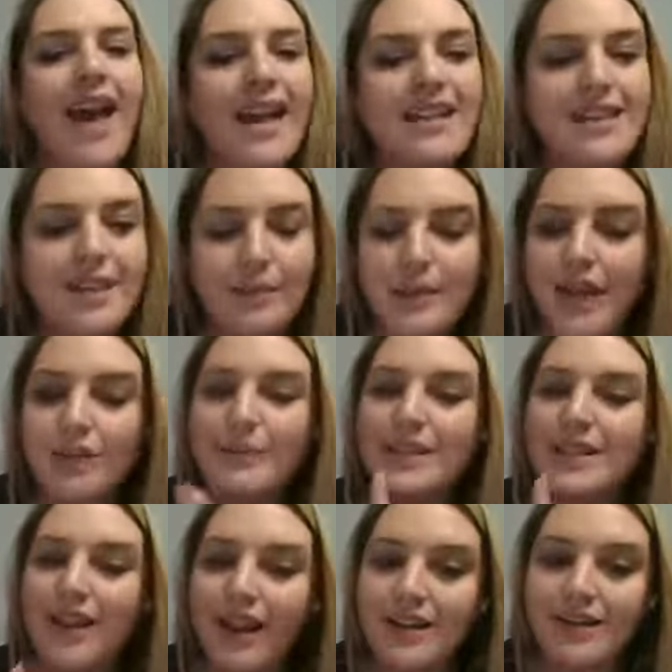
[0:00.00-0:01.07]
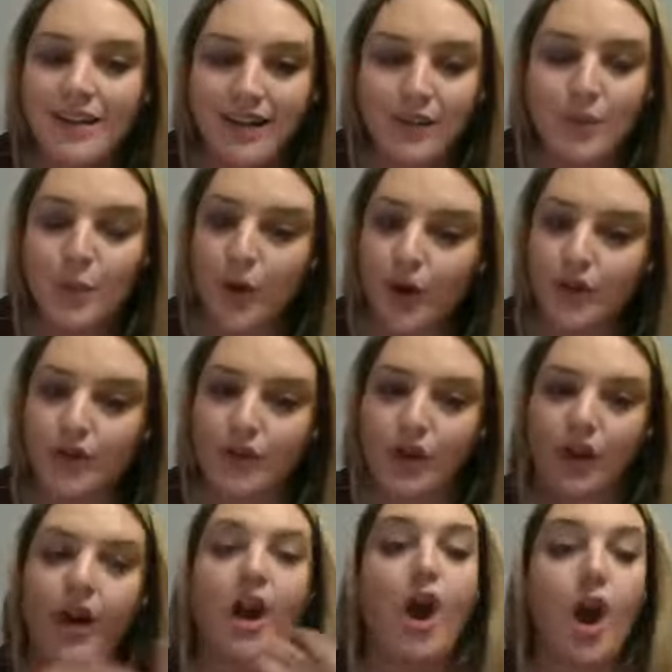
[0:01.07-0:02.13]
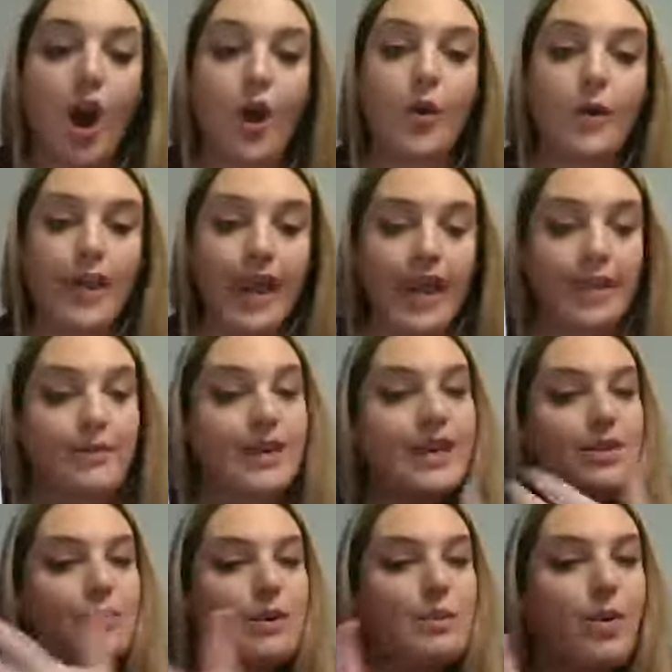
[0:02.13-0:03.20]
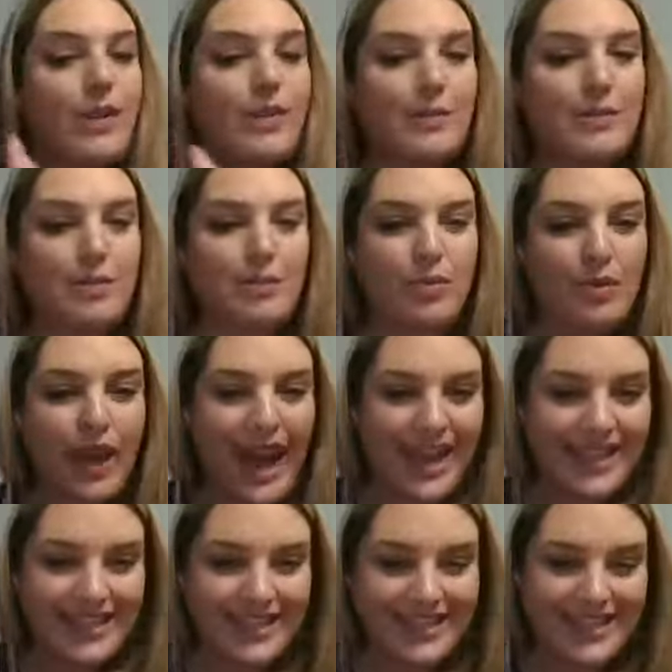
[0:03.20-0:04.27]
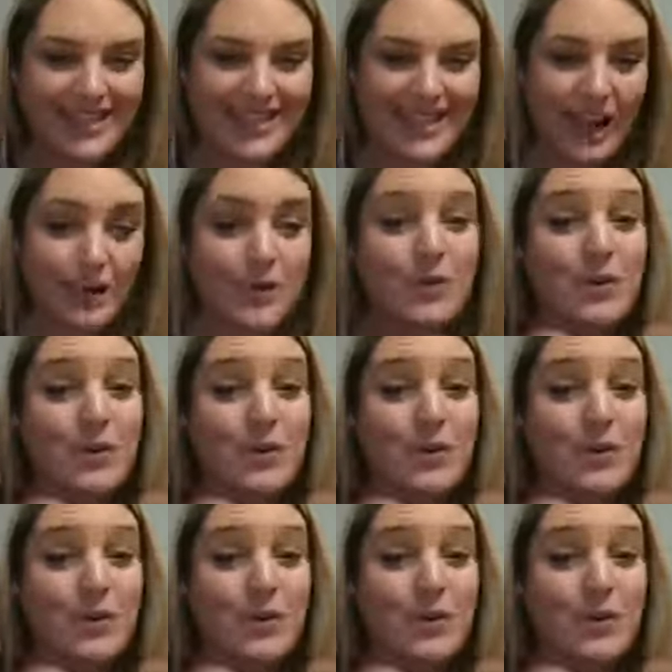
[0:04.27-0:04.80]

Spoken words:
And sometimes nonsense words are okay because we want them to practice the sound.